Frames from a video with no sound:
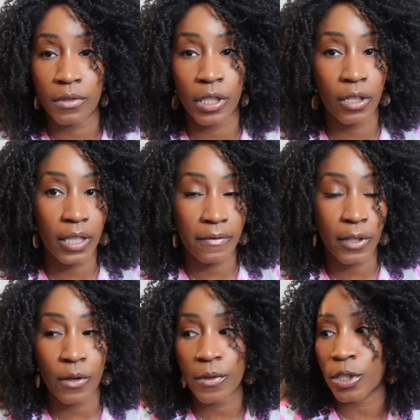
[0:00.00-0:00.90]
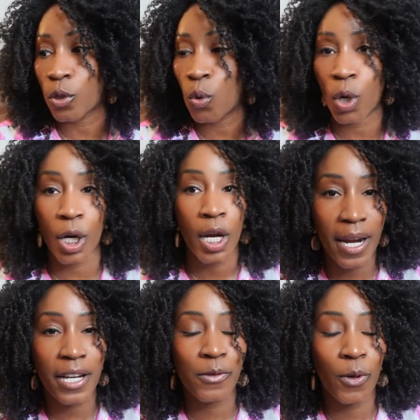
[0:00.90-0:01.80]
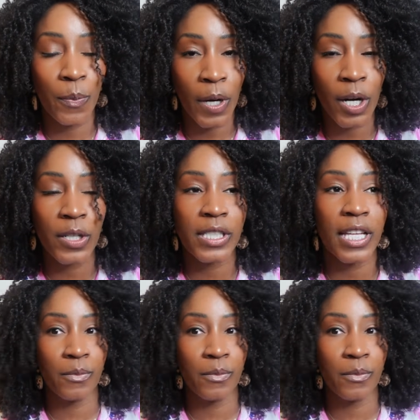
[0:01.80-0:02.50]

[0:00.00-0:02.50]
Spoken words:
leftovers or my actual purse.